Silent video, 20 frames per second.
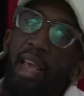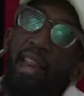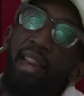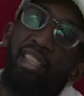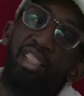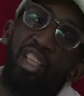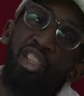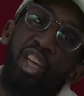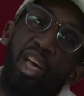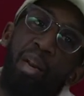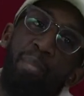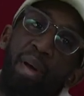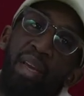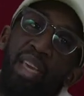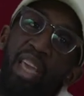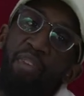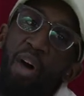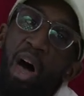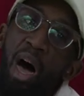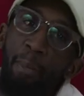Ladies and
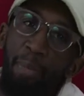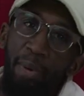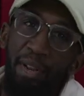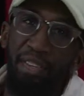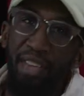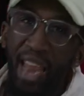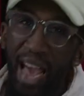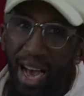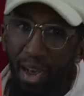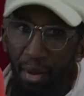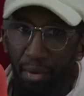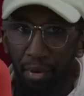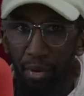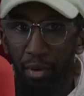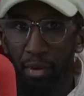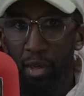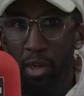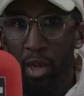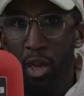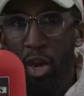gentlemen, give it up and
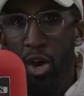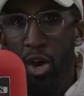down